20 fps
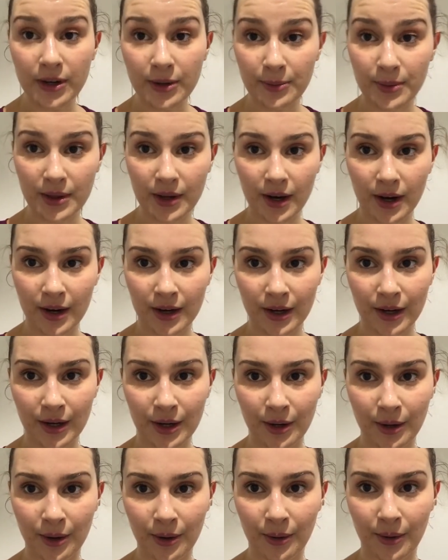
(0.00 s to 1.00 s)
with
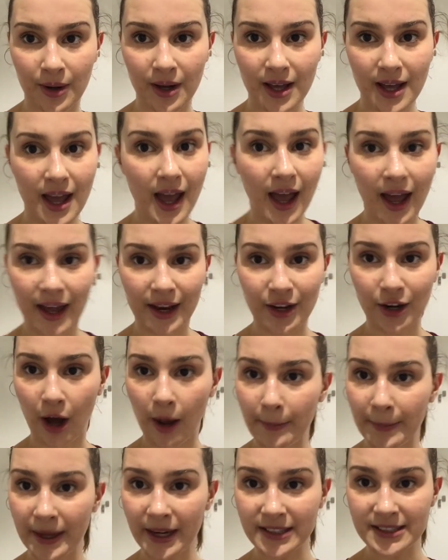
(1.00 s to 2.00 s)
cardio. And
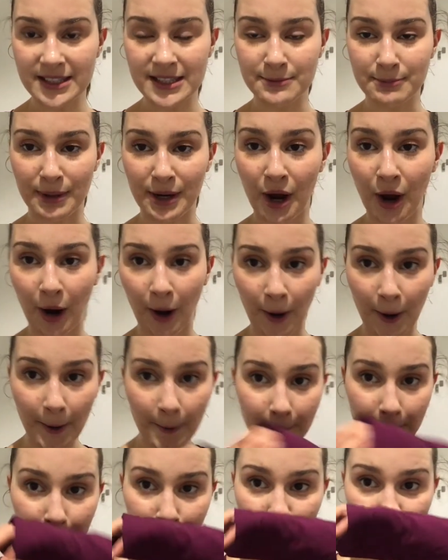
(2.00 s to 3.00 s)
not because it's been
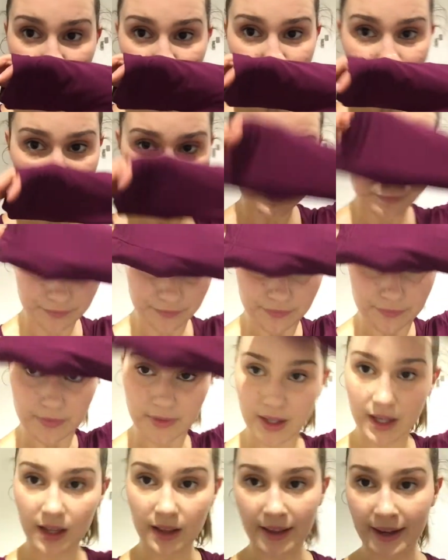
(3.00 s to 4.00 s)
hard,
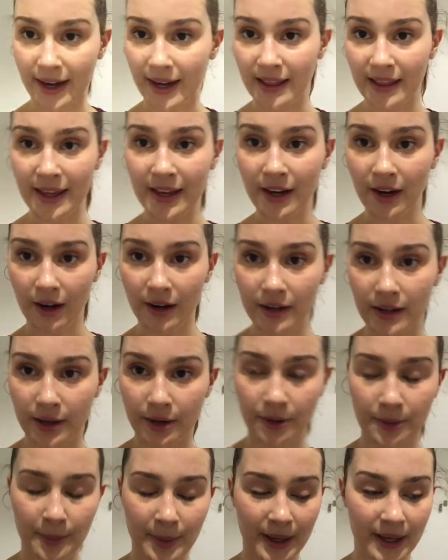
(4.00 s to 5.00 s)
like I like
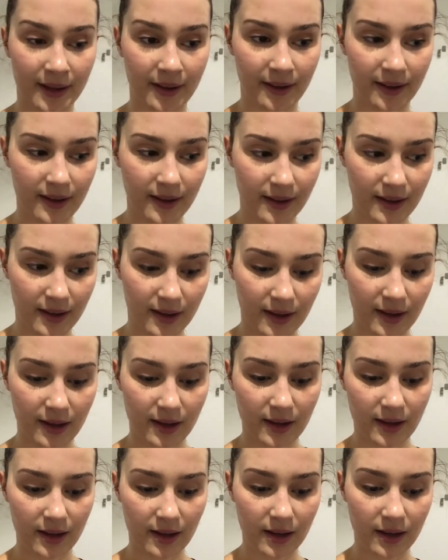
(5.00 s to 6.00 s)
cardio, but
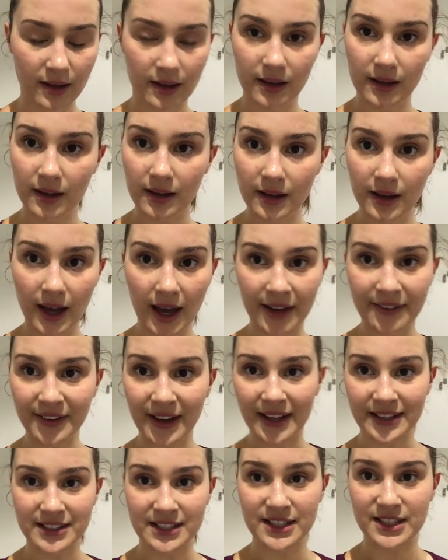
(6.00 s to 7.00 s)
I've
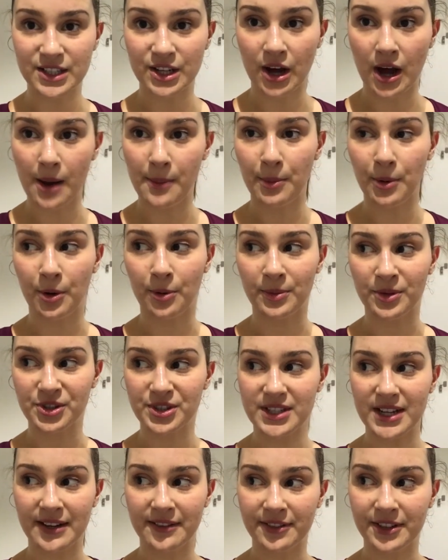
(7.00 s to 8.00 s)
had to stop
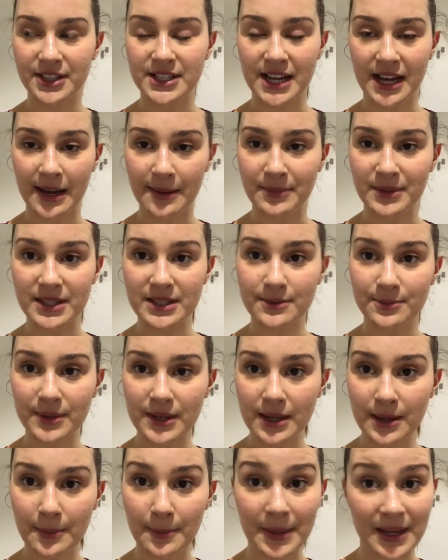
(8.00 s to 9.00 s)
almost every time this
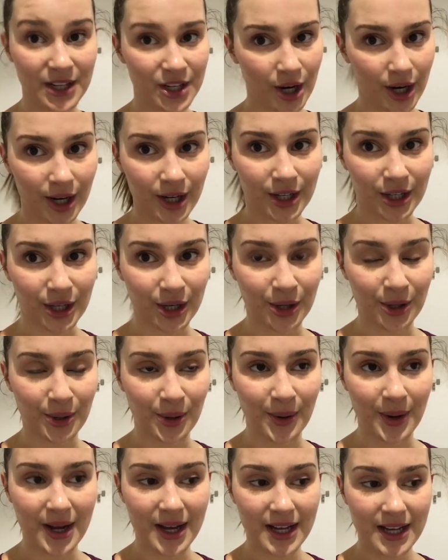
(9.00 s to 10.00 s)
week mid
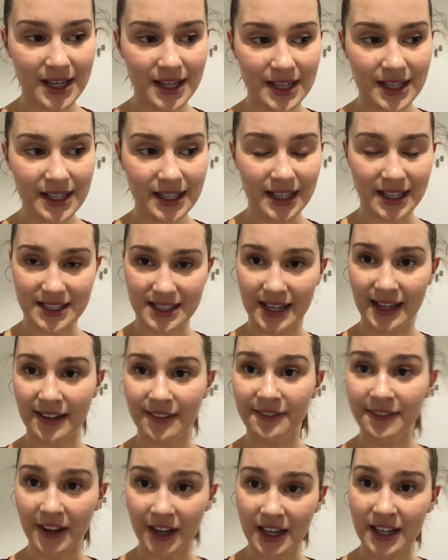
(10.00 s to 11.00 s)
cardio because I
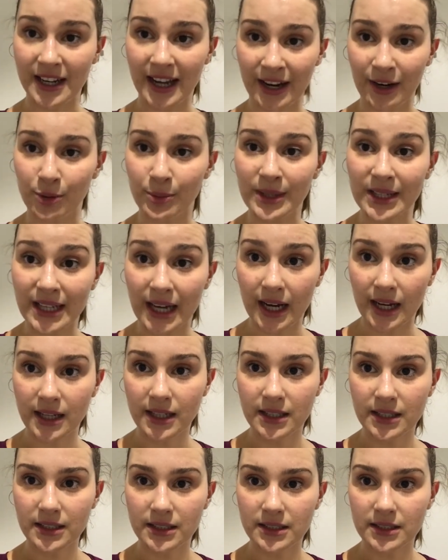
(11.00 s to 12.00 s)
have fucking diarrhea.
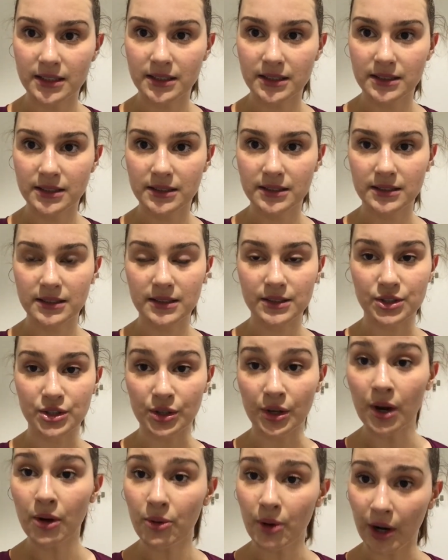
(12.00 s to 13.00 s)
Do
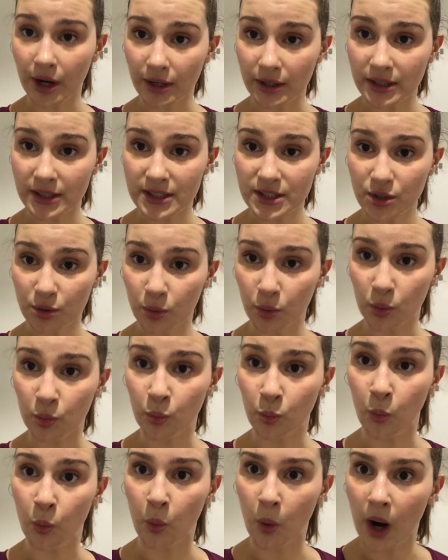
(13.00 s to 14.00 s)
you know how hard it is to
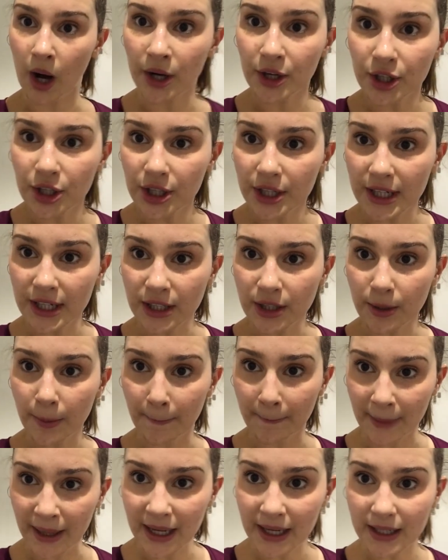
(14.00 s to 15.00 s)
hold water in your
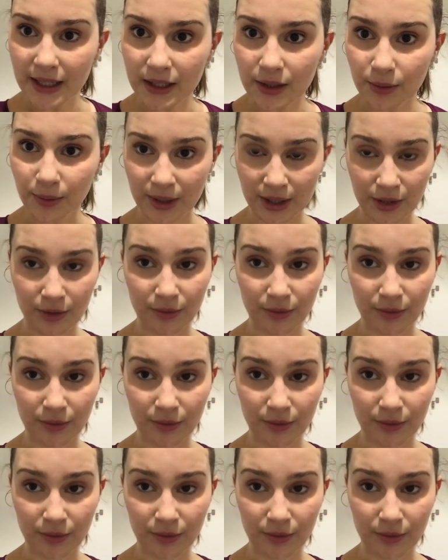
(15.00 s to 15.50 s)
butt when